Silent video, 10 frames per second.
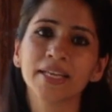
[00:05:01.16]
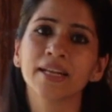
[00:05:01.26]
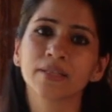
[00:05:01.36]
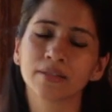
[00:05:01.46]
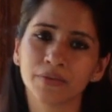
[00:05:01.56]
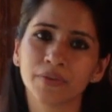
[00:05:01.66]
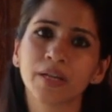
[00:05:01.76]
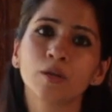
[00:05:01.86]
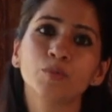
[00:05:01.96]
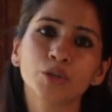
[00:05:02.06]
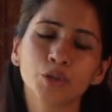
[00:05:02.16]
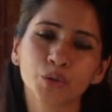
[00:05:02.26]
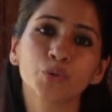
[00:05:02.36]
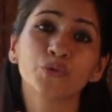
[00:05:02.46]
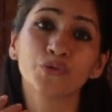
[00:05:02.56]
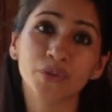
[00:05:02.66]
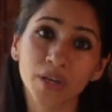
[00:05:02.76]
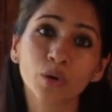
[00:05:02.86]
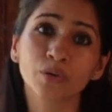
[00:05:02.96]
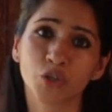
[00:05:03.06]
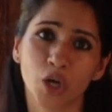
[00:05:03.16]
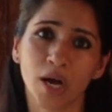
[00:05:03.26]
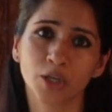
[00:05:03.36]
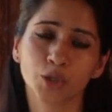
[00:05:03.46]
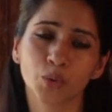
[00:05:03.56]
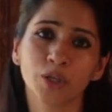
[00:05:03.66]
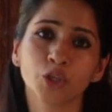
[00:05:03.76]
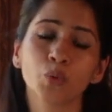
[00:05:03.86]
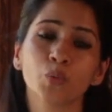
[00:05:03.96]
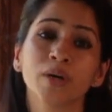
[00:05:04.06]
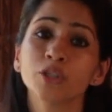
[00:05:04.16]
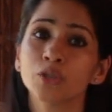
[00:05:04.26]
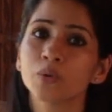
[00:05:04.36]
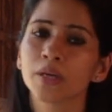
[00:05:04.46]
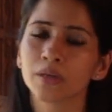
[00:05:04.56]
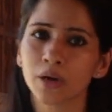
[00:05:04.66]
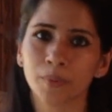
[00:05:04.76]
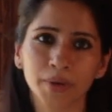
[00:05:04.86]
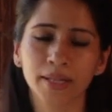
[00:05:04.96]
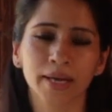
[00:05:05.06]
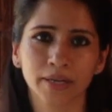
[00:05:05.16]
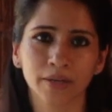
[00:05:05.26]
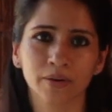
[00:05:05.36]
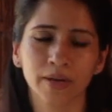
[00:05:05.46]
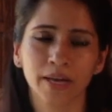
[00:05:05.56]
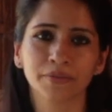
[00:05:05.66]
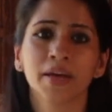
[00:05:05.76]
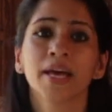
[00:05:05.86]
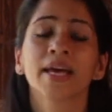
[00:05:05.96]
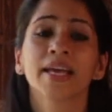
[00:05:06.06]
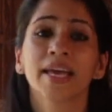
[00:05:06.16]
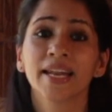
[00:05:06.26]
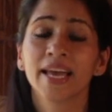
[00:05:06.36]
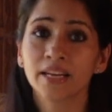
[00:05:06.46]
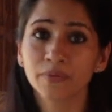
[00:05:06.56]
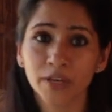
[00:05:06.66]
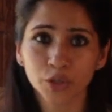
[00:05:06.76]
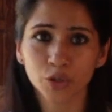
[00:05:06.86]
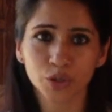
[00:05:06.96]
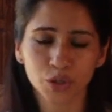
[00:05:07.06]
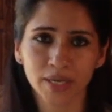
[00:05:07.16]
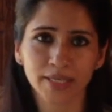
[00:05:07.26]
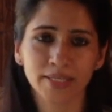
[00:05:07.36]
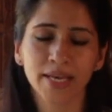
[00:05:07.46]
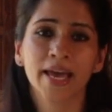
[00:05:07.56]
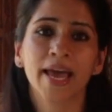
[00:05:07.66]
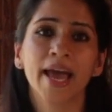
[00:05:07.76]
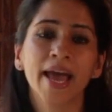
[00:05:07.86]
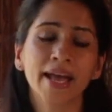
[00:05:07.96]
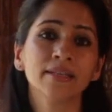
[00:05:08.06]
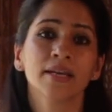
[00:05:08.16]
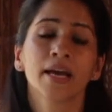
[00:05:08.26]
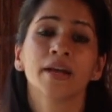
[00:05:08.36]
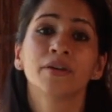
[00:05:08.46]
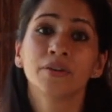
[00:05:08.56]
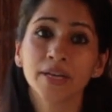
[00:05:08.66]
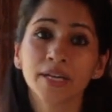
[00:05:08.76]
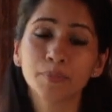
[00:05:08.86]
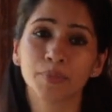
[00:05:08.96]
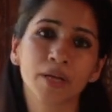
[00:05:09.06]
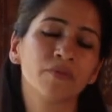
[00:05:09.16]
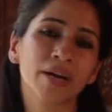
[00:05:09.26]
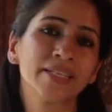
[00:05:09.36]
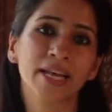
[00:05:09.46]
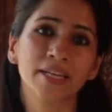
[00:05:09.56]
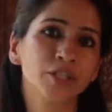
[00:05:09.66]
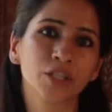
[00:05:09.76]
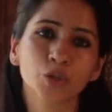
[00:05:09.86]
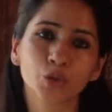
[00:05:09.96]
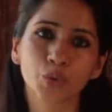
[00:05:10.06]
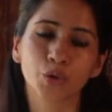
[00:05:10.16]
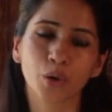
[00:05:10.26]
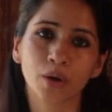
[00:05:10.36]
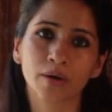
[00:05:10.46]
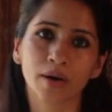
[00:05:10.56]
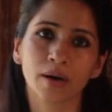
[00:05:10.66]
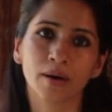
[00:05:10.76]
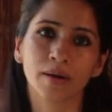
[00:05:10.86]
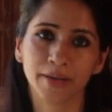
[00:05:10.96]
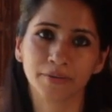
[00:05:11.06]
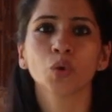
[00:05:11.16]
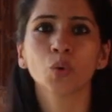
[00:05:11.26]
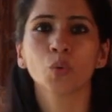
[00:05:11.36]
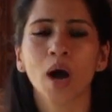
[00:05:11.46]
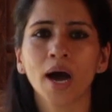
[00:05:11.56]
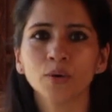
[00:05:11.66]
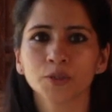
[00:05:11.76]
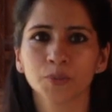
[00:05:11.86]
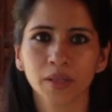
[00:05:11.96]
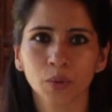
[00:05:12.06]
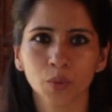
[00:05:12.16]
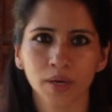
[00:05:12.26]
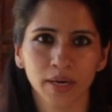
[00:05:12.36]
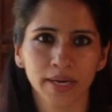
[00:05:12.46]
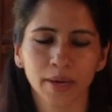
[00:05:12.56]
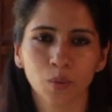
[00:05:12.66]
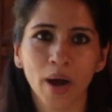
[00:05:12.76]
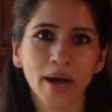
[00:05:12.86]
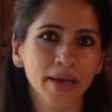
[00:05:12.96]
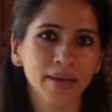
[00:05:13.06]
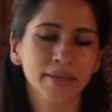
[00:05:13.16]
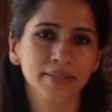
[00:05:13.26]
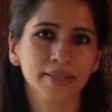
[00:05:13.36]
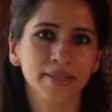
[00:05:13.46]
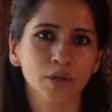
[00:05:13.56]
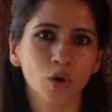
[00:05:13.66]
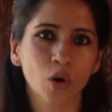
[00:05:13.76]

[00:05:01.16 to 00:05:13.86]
that is available to you free of charge, which you, once you incorporate that in your life, can elevate your stress and really bring vitality to your life. So how does breathing work? Like, why is it that